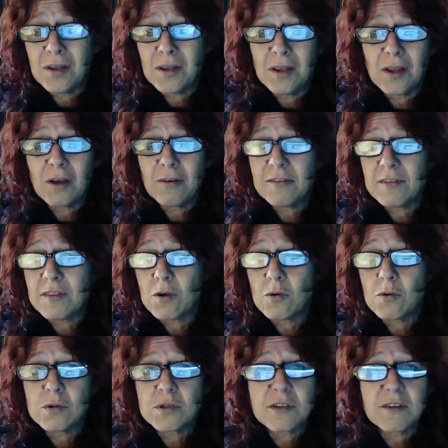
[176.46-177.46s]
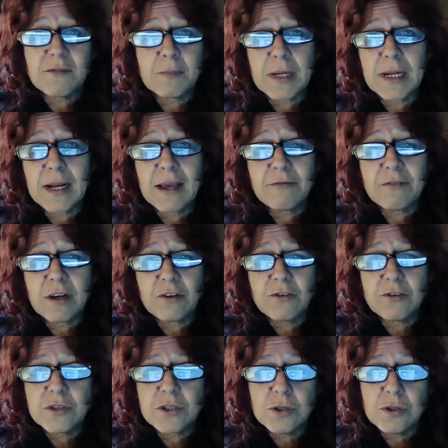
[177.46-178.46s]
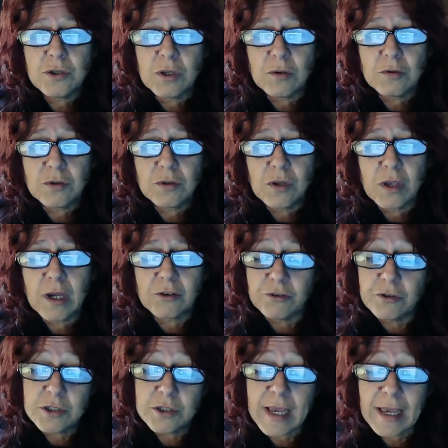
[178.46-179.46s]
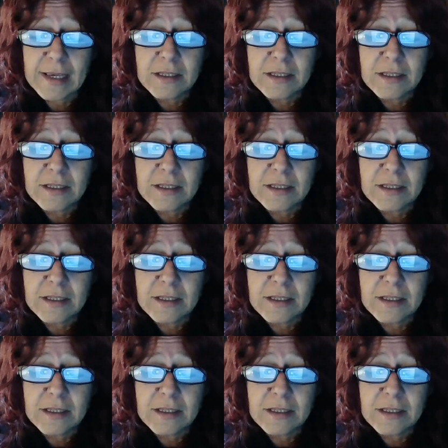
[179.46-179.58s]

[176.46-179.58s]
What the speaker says: over the course of my life, I grew to hate